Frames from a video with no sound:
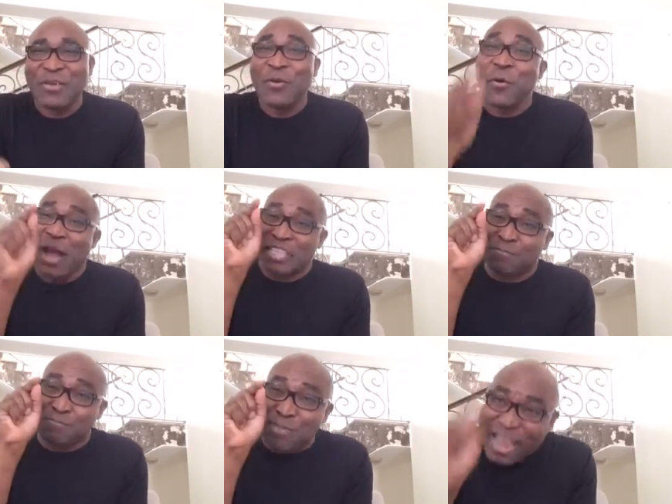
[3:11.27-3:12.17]
who has
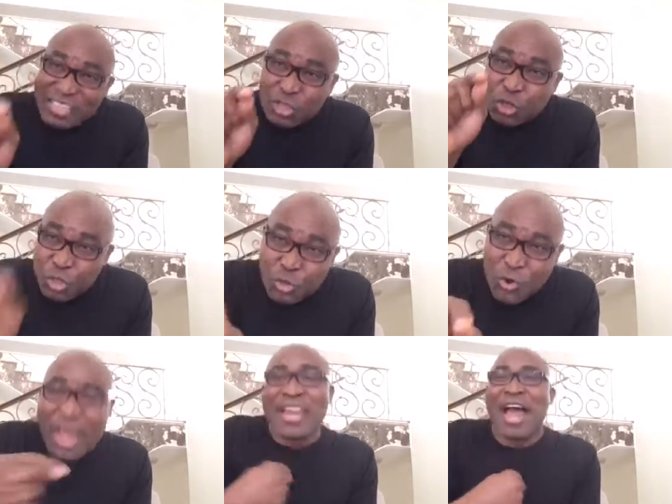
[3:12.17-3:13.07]
blessed
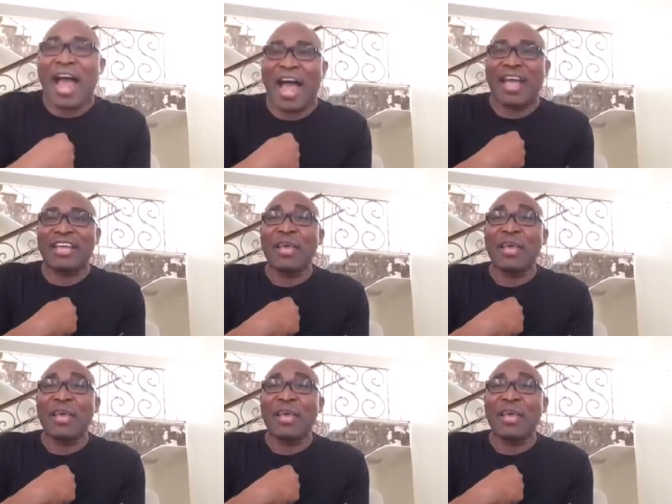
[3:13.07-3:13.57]
you and I